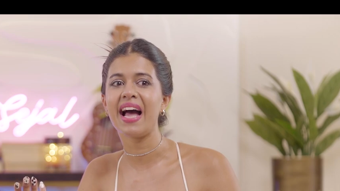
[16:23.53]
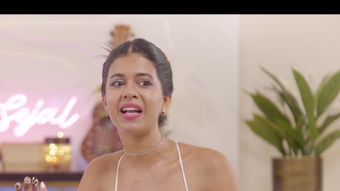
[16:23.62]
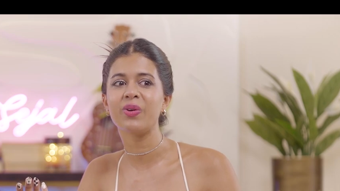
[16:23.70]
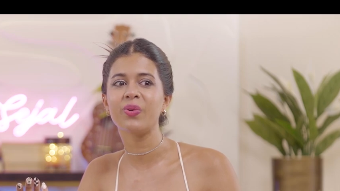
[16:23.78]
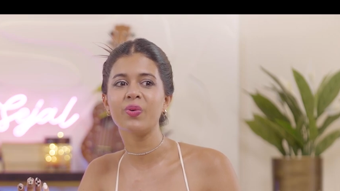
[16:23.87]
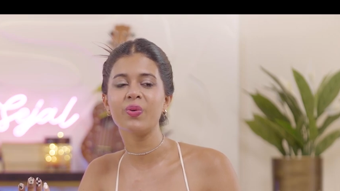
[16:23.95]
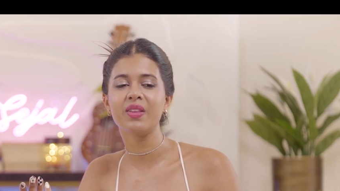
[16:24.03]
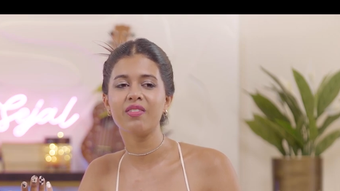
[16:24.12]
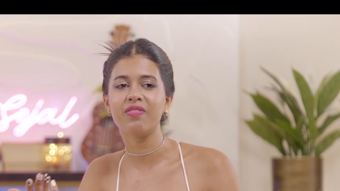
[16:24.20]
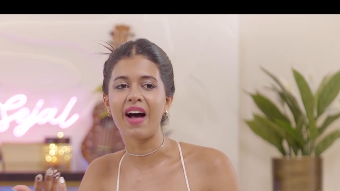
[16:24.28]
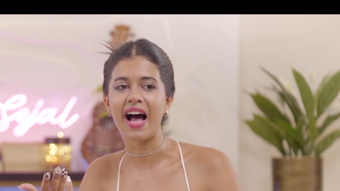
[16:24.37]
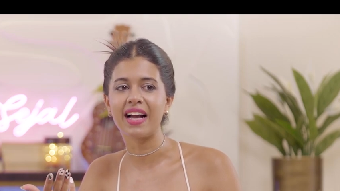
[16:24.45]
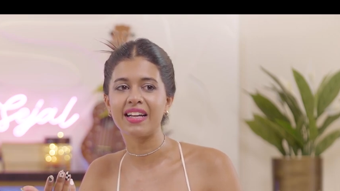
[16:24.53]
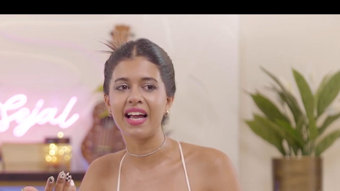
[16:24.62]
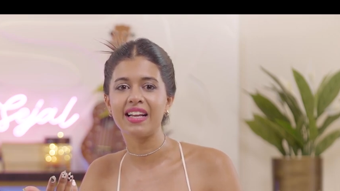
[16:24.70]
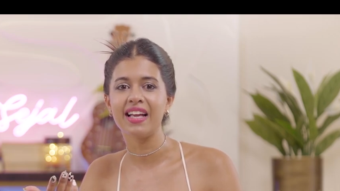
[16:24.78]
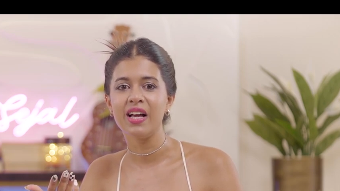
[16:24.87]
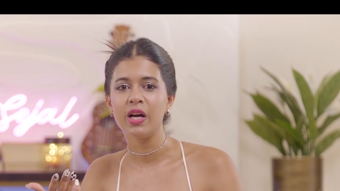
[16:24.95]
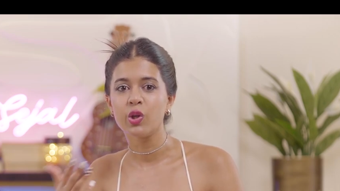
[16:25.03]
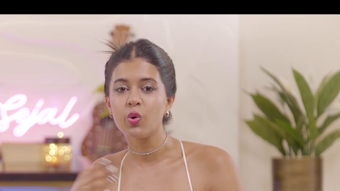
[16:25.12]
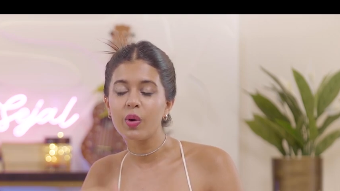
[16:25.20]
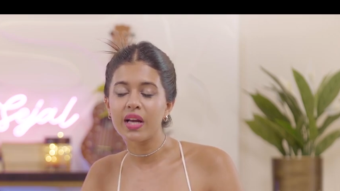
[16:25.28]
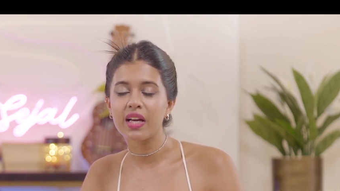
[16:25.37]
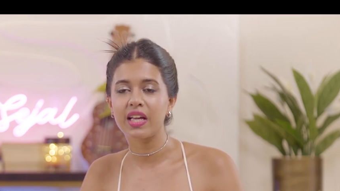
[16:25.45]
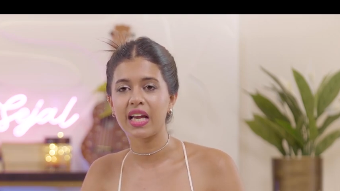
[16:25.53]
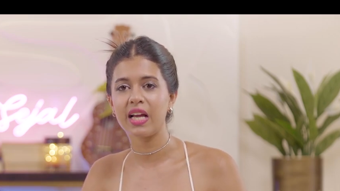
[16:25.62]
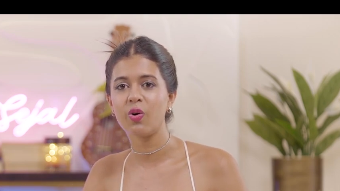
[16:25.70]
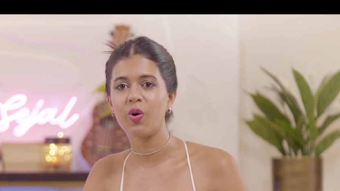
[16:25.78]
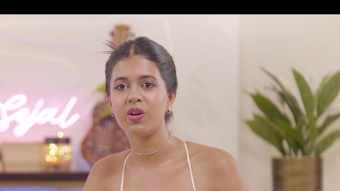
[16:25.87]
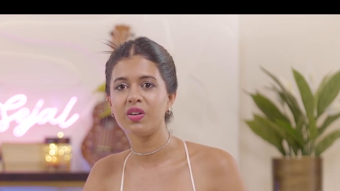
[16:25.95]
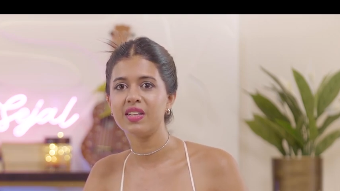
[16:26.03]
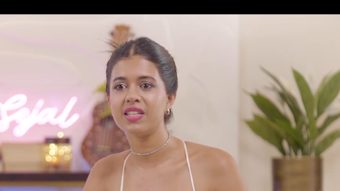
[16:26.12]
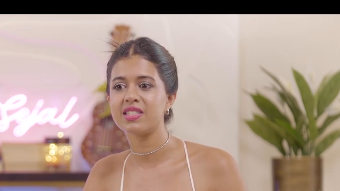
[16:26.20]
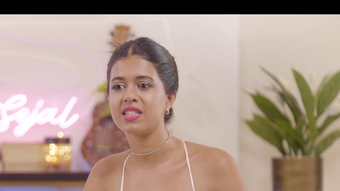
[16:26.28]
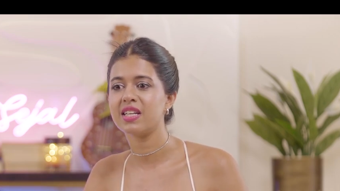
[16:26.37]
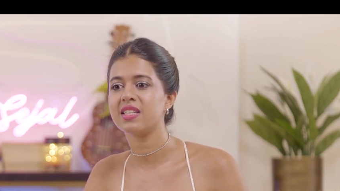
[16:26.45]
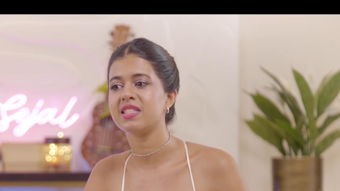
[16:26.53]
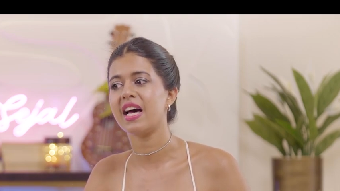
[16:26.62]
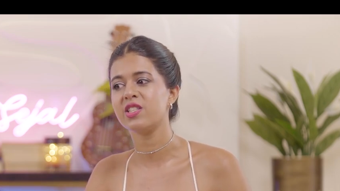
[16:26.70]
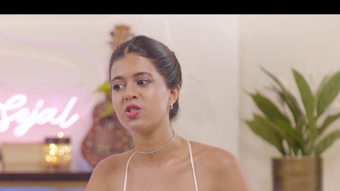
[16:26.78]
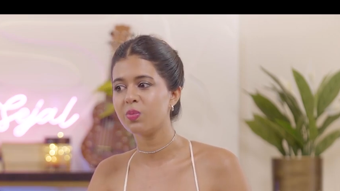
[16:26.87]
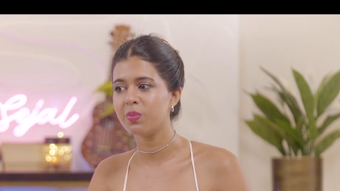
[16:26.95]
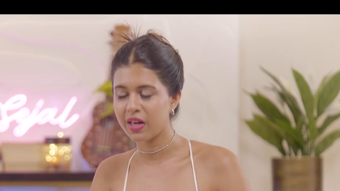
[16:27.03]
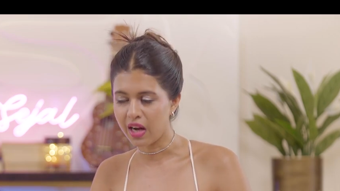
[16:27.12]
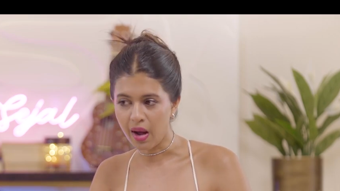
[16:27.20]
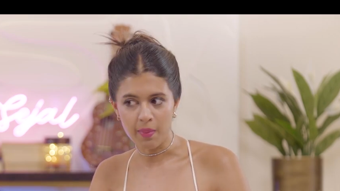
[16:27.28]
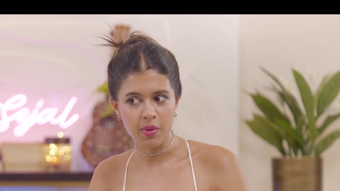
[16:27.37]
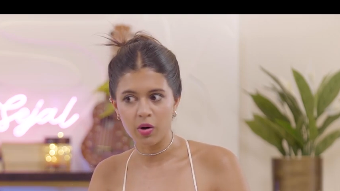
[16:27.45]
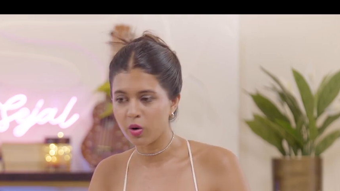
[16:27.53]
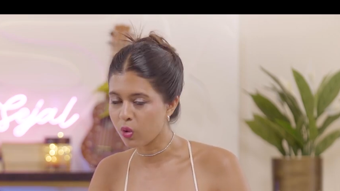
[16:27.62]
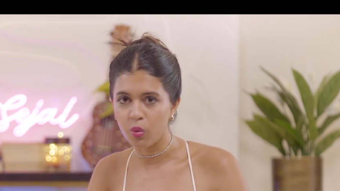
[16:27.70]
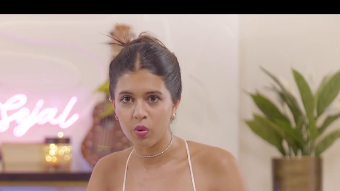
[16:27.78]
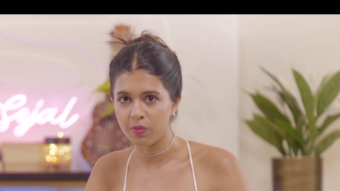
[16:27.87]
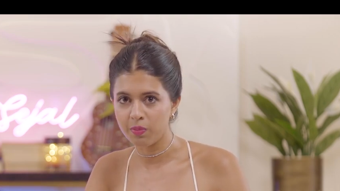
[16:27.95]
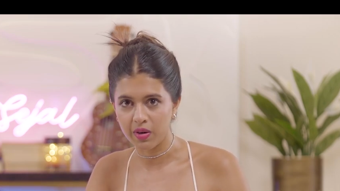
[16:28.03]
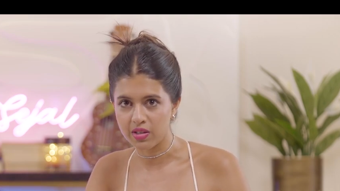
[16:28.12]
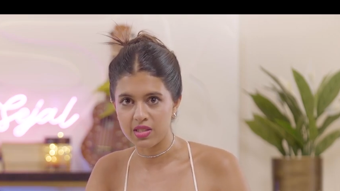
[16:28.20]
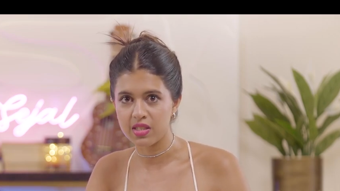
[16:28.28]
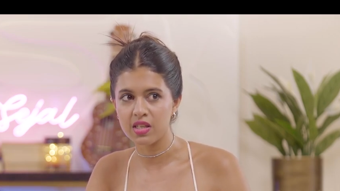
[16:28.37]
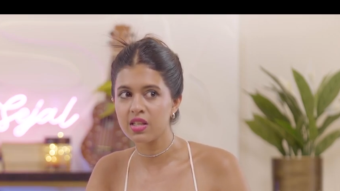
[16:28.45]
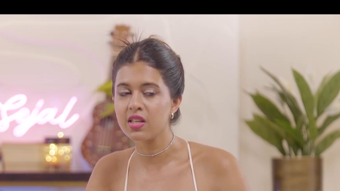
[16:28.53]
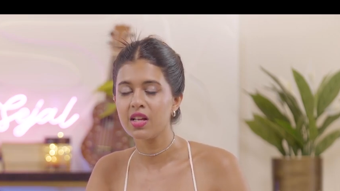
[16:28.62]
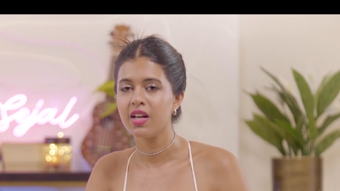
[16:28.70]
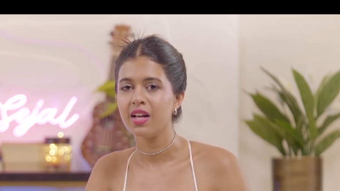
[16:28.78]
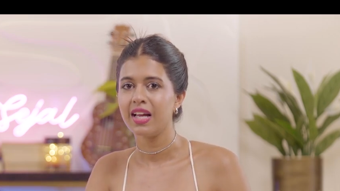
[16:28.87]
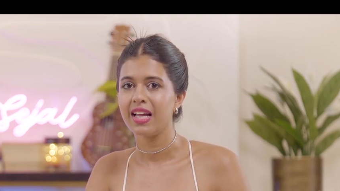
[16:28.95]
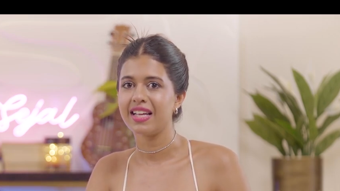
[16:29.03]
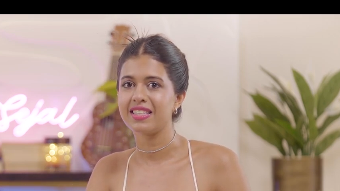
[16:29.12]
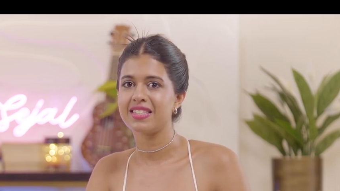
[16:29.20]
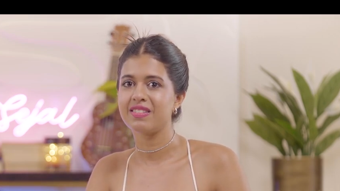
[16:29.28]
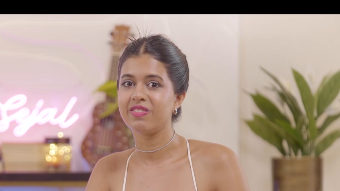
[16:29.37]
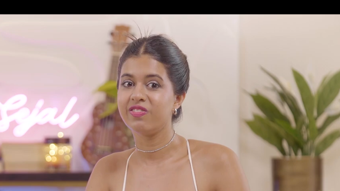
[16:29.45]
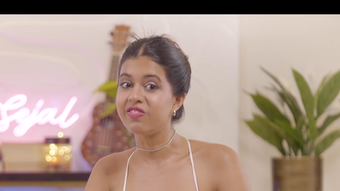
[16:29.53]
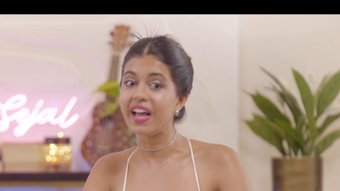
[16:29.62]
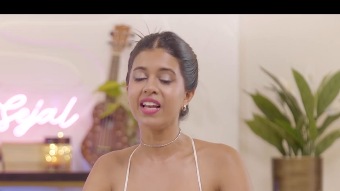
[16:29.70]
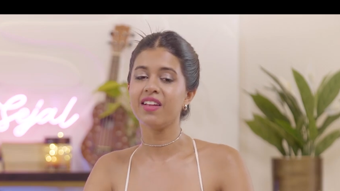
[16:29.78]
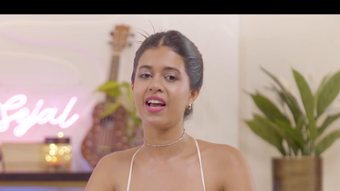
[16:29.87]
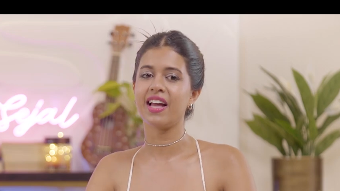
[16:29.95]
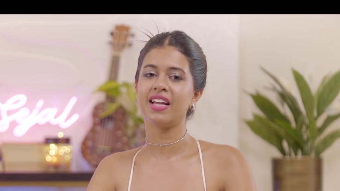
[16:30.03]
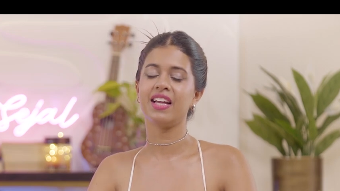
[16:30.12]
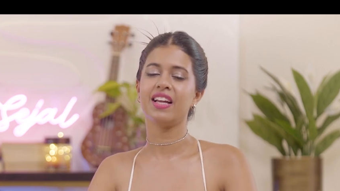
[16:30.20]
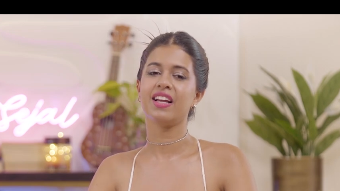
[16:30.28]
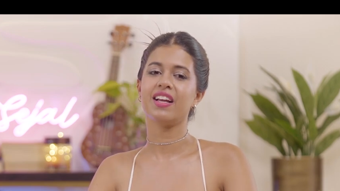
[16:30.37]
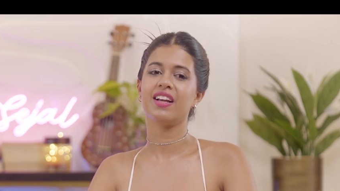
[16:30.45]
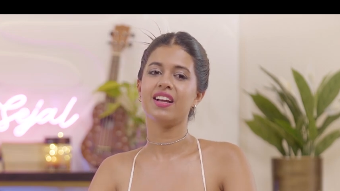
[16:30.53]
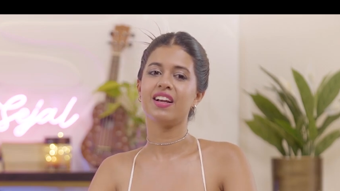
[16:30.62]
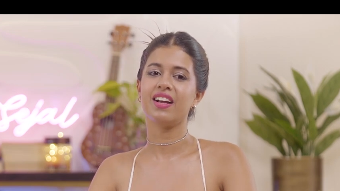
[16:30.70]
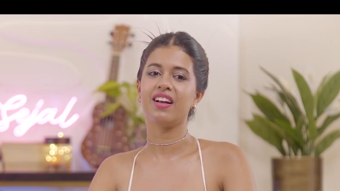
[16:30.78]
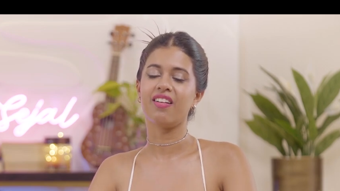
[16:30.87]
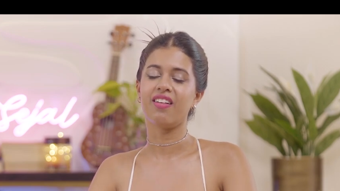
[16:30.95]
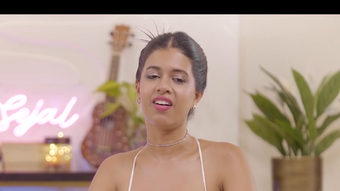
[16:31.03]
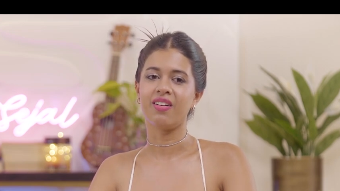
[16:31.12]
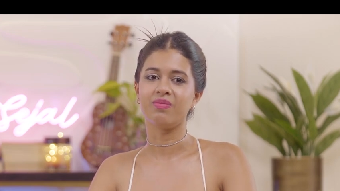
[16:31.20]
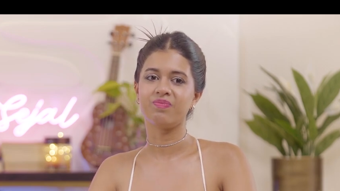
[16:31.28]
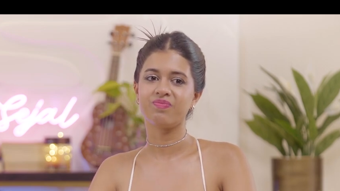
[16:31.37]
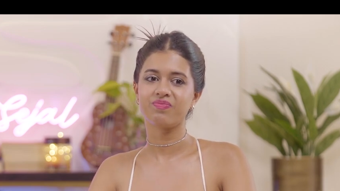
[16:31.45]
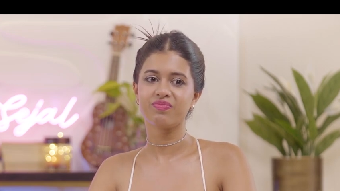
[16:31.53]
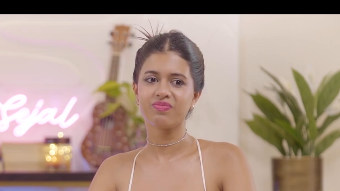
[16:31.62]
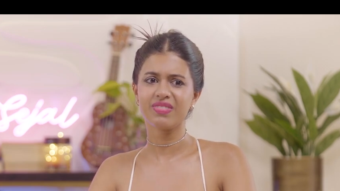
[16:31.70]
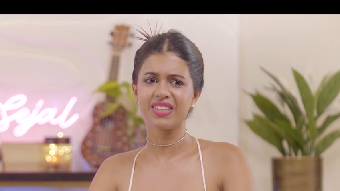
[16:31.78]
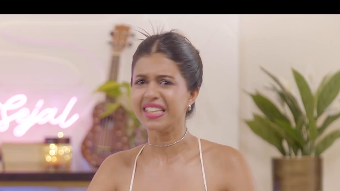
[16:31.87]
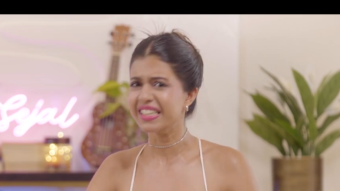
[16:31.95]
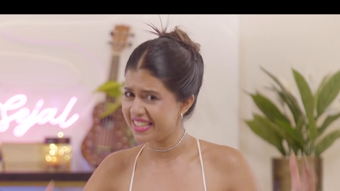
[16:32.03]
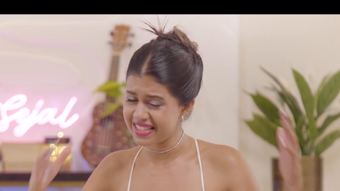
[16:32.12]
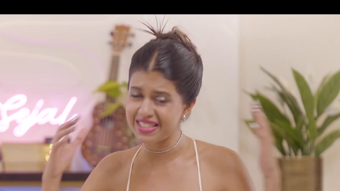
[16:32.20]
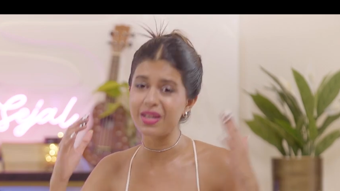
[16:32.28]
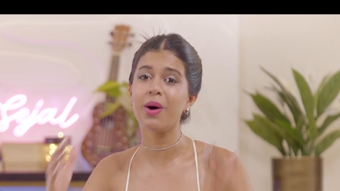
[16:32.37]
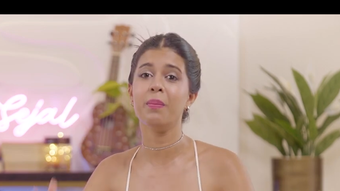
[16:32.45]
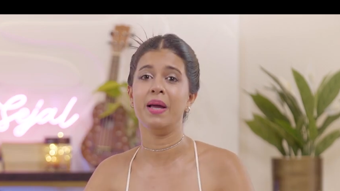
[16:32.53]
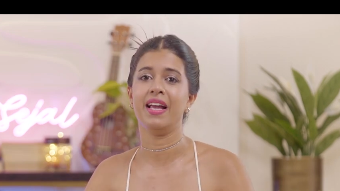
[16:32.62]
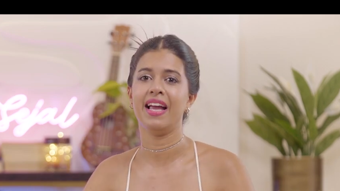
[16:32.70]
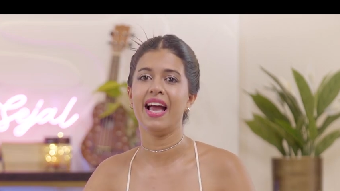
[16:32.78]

and you know, the fact that you ingrain all of these things as you become a grown person is very, very um, disturbing.